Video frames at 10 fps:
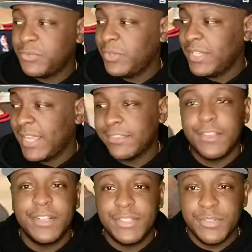with like
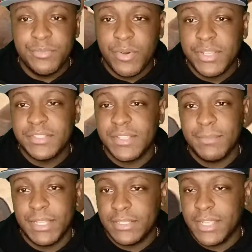32 points,
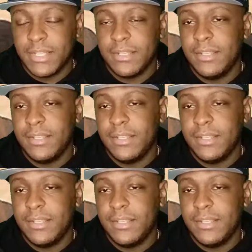something like that.